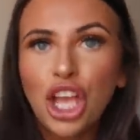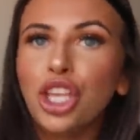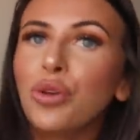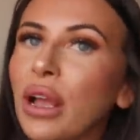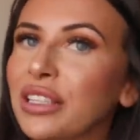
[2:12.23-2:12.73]

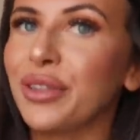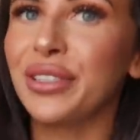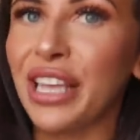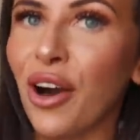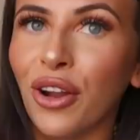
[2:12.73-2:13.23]
You wait till you
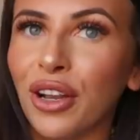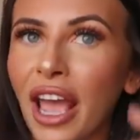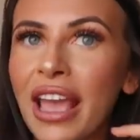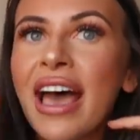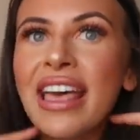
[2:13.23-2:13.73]
see it on.
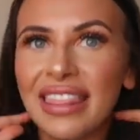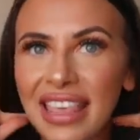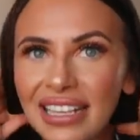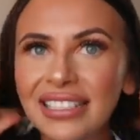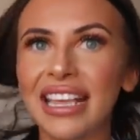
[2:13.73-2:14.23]
Like,
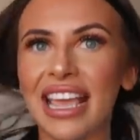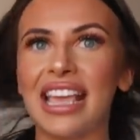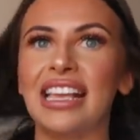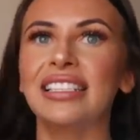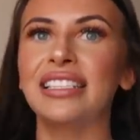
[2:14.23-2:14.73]
this
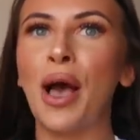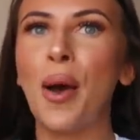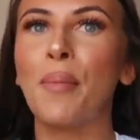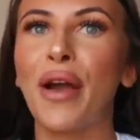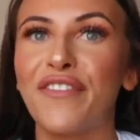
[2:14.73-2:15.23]
is
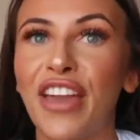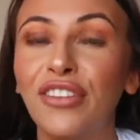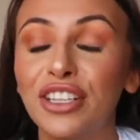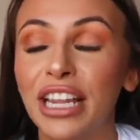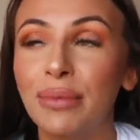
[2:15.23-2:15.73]
my
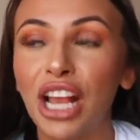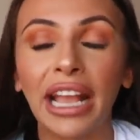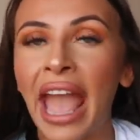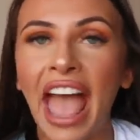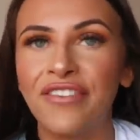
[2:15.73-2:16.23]
favourite denim
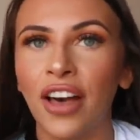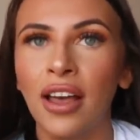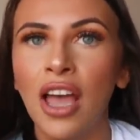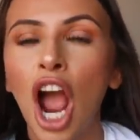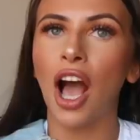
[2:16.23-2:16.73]
jacket ever.